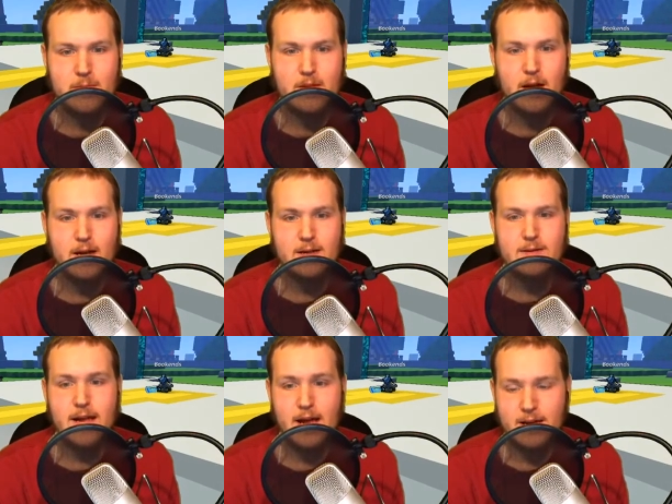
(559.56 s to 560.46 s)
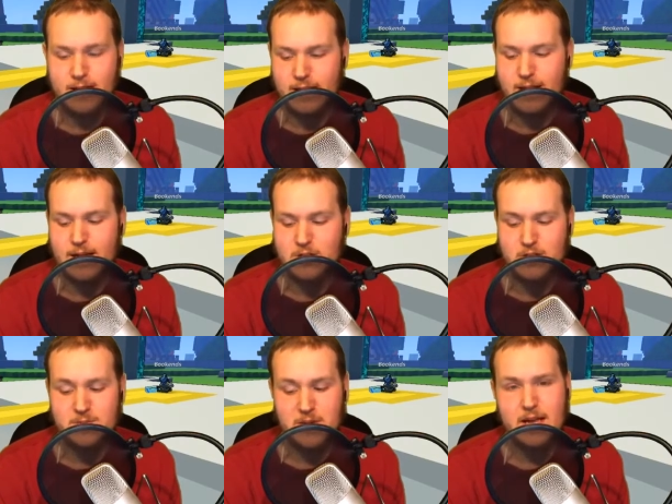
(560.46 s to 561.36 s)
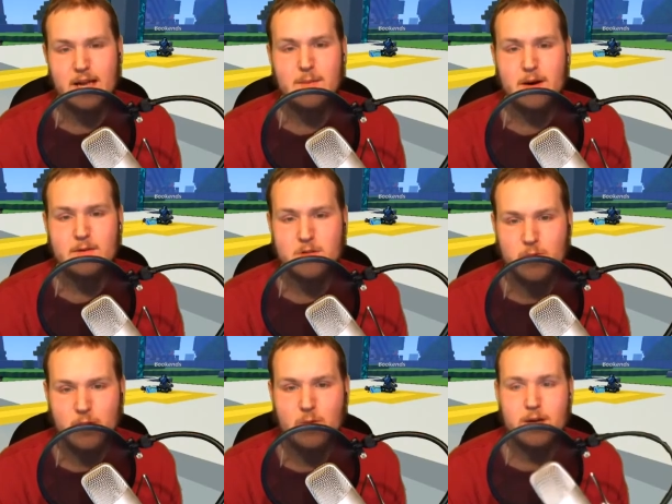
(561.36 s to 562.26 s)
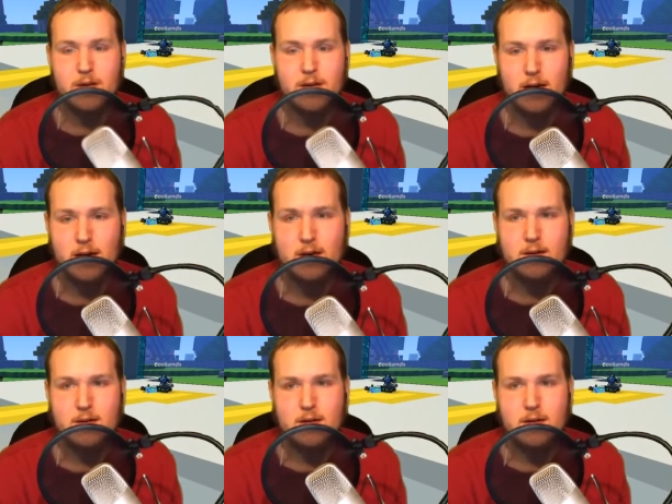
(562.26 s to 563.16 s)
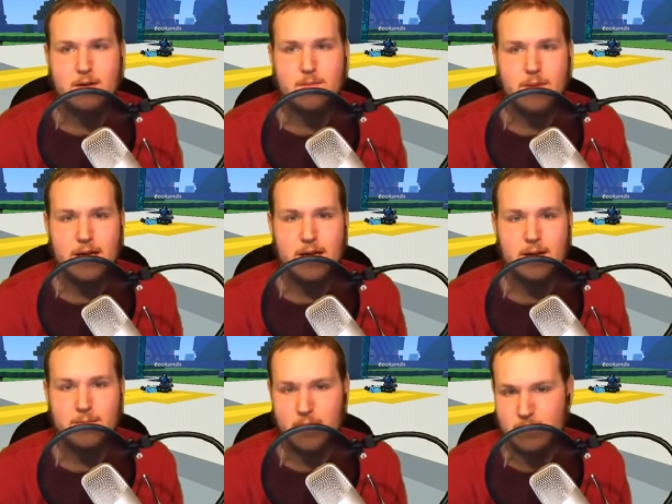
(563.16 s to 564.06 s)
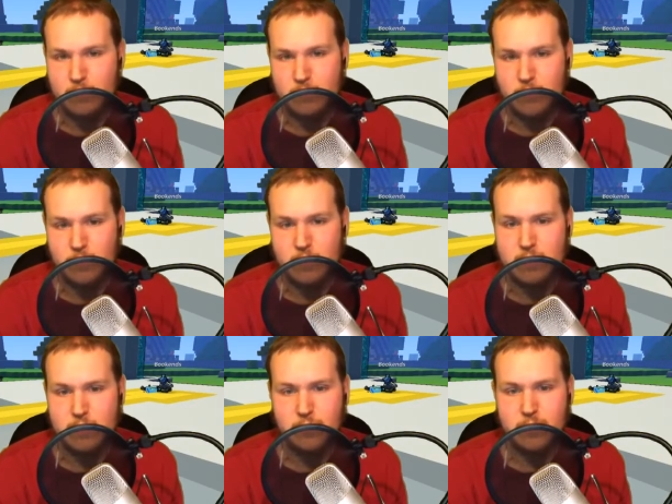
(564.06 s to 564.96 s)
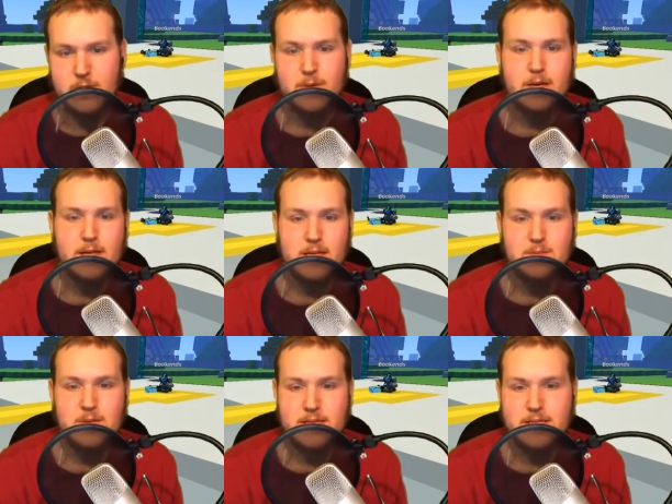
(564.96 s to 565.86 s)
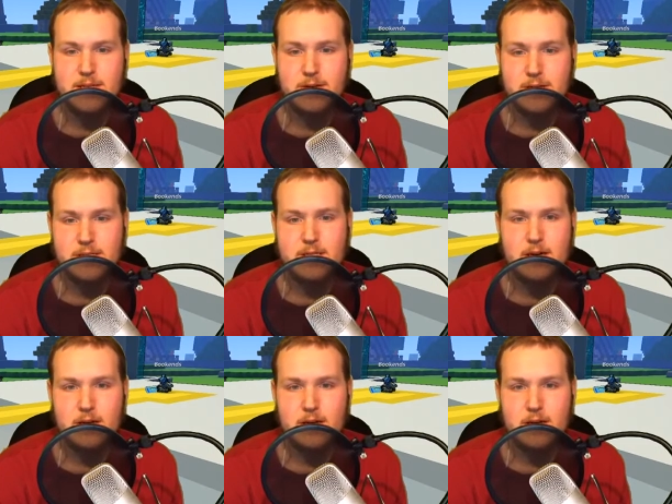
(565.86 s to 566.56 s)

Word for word: Uh, yeah, and actually speaking about square one, uh, me and Bubbles were considering doing a Let's Play series.